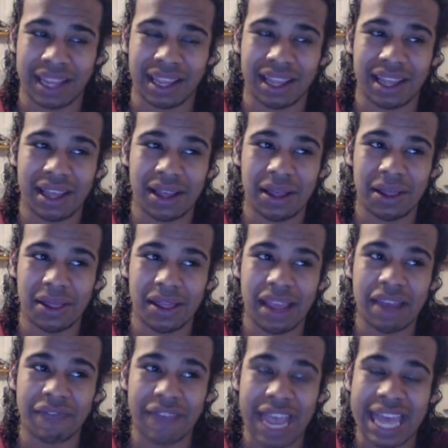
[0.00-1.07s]
Like,
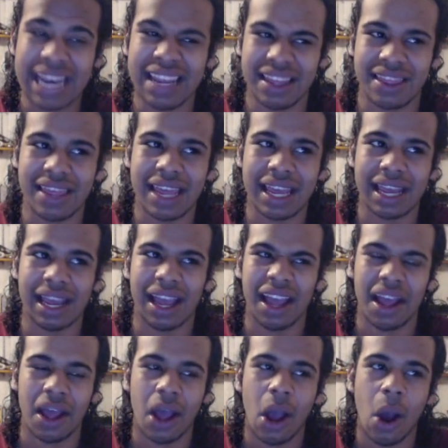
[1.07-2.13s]
if
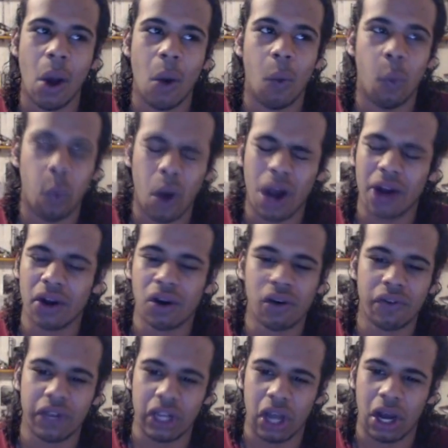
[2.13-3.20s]
anything,
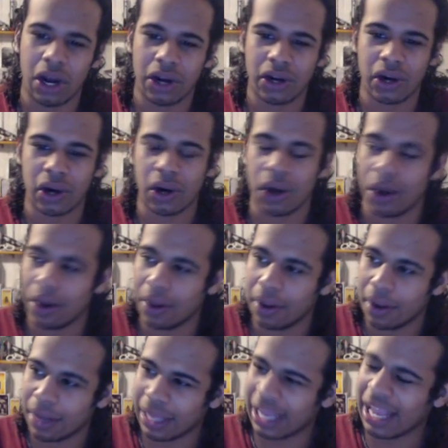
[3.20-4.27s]
Wander Over Yonder,
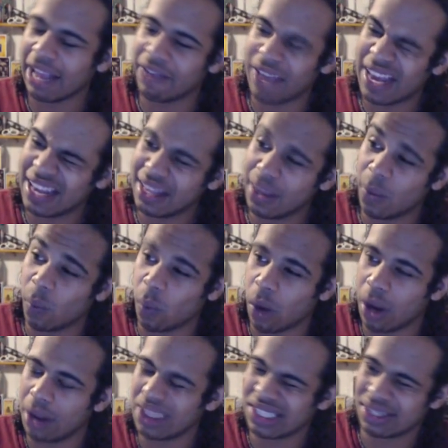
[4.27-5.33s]
like, if
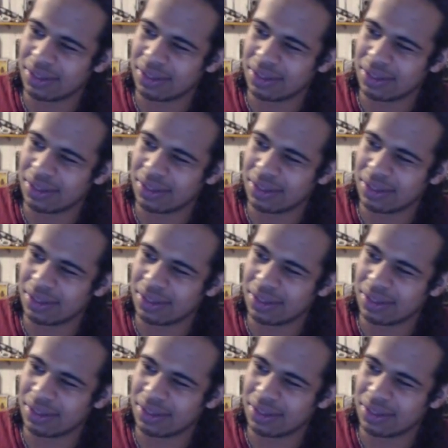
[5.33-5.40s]
anything,